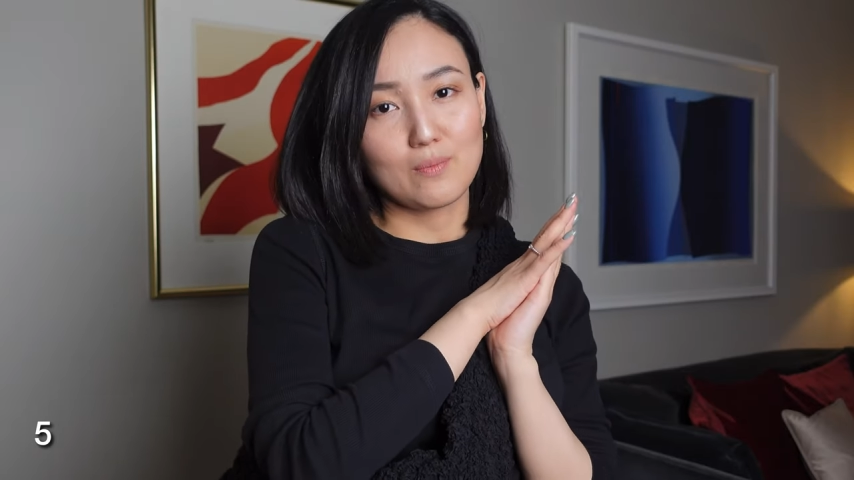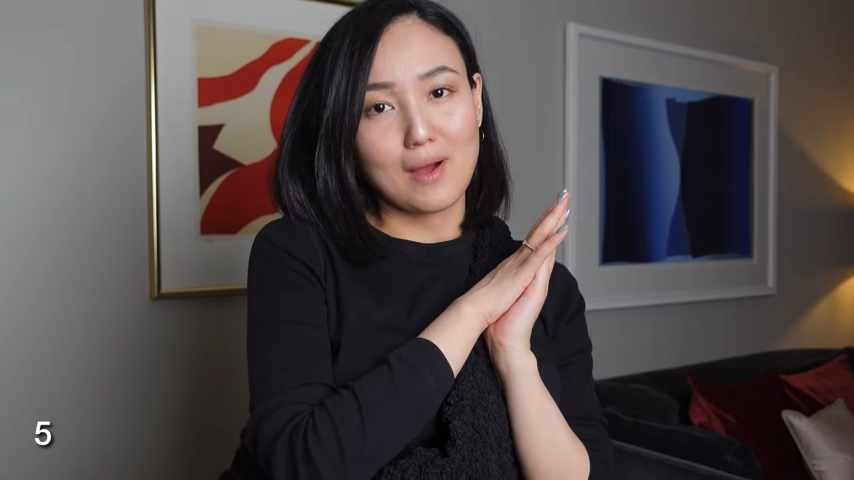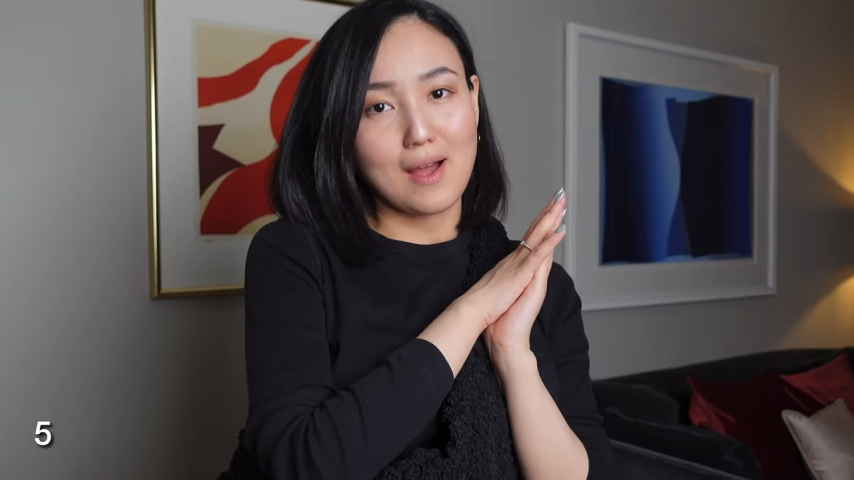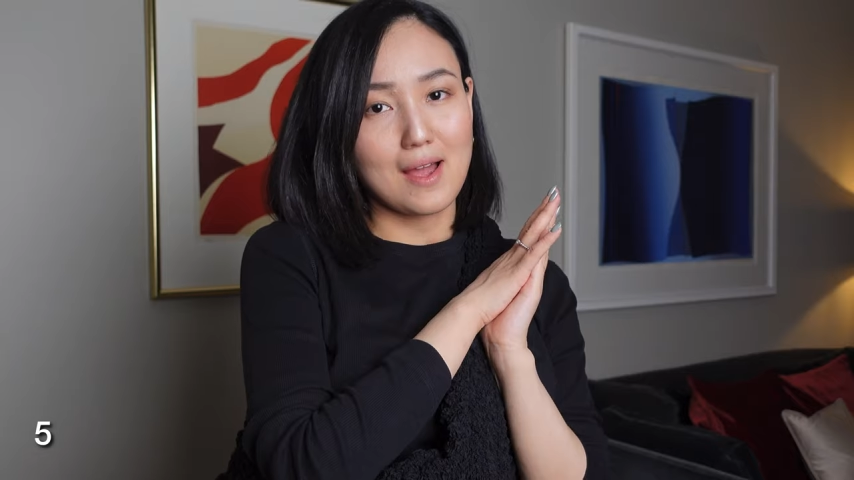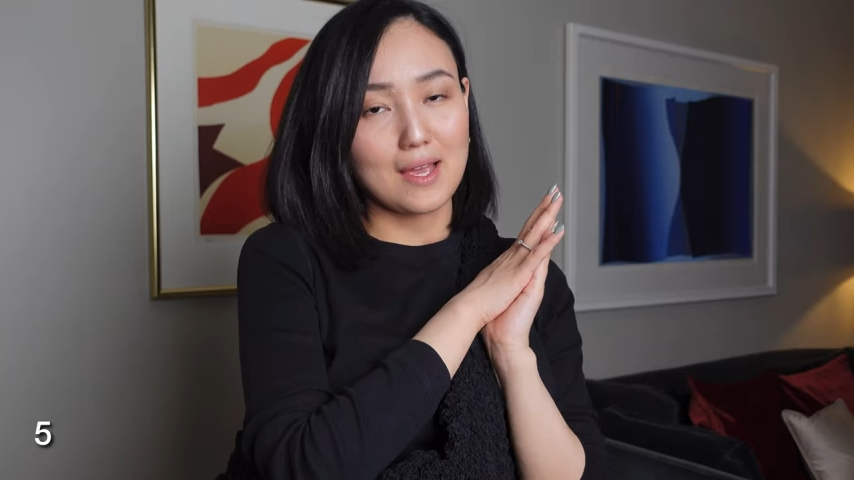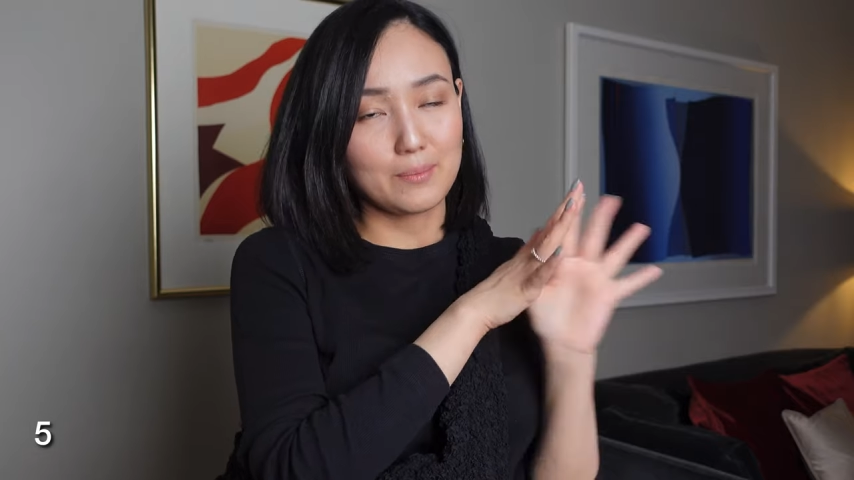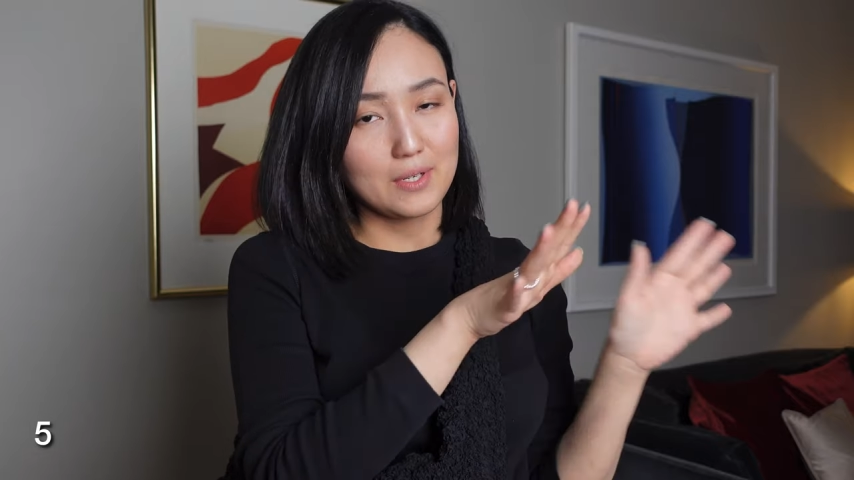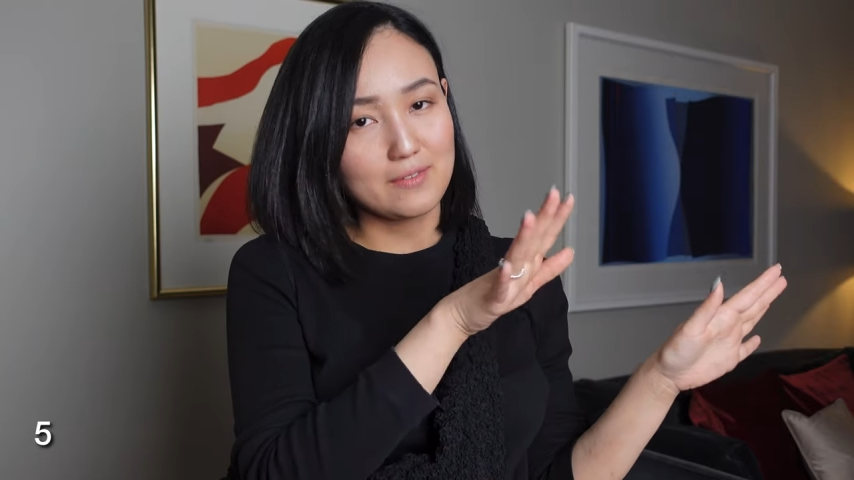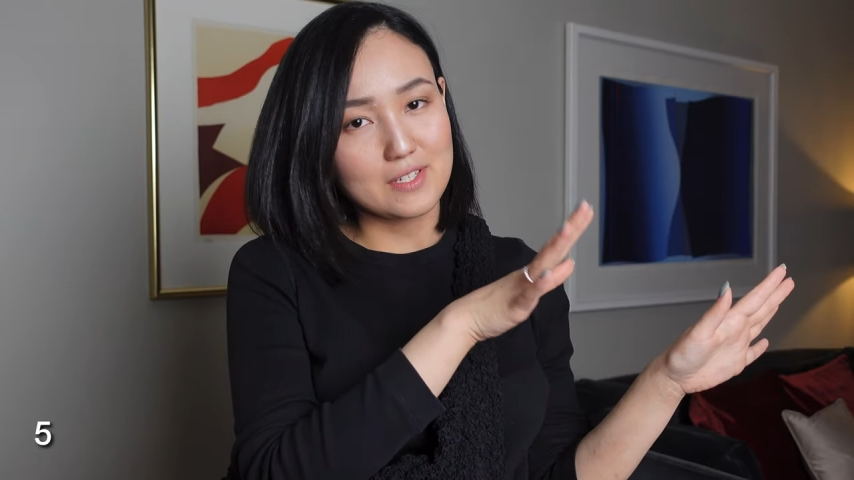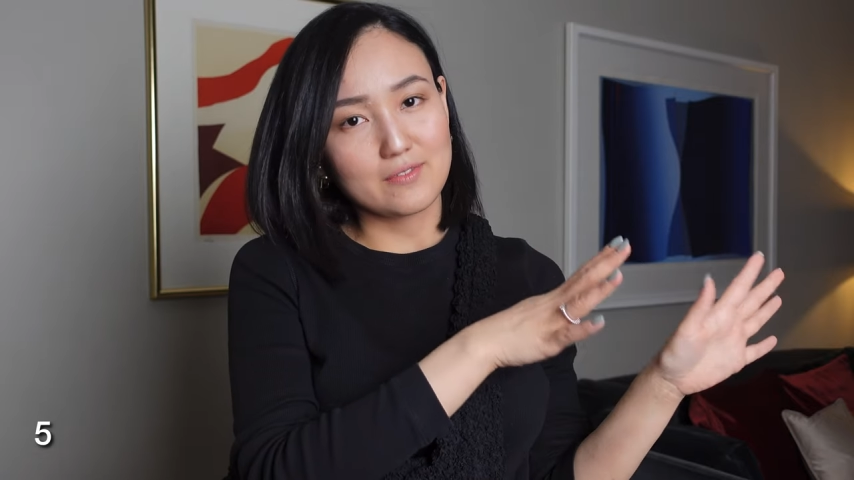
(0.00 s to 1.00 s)
my
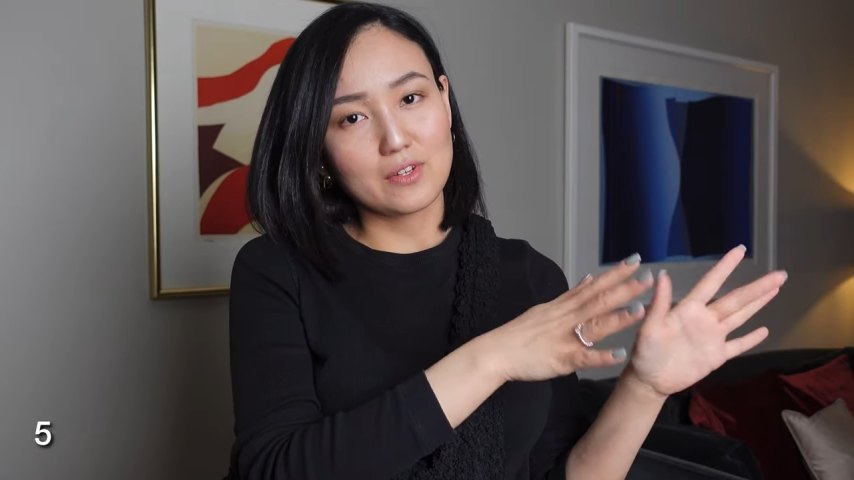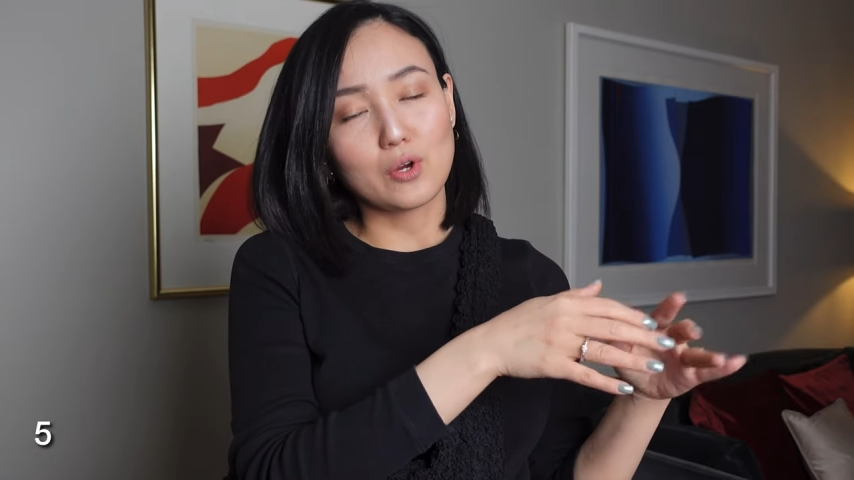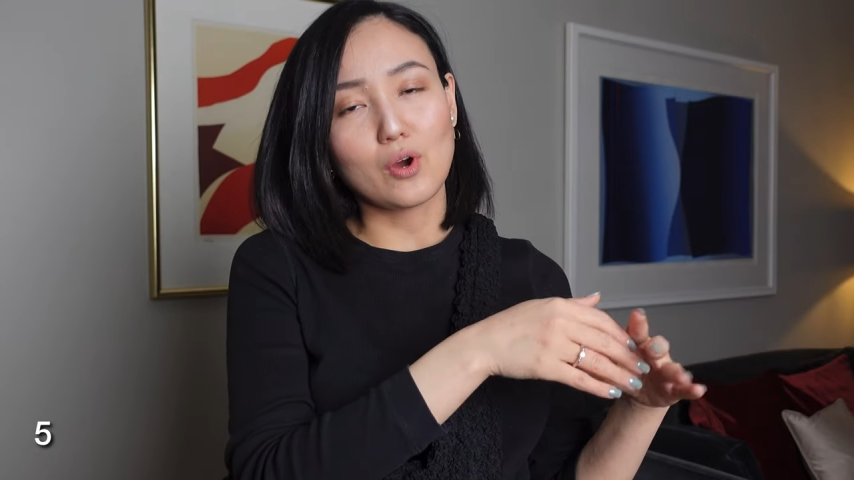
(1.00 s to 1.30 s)
previous video.